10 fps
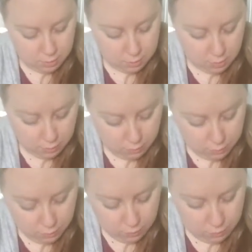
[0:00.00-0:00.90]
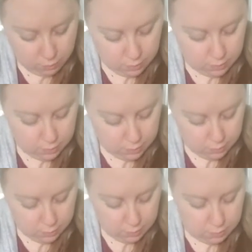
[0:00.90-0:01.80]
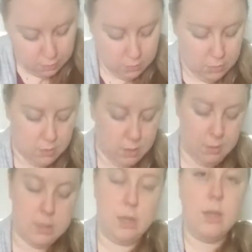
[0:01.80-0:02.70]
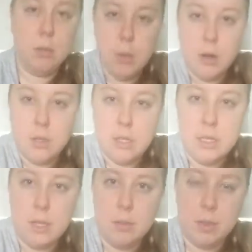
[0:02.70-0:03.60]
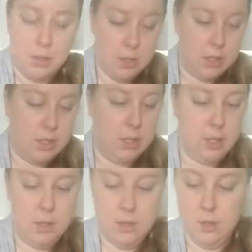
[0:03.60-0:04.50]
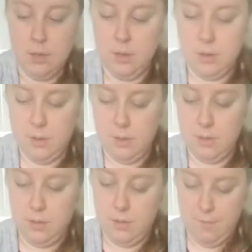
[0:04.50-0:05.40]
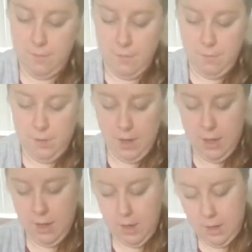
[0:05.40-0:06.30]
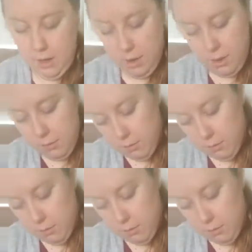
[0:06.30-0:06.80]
Our four. That one's a little bit hard to see, but you can see it. Five.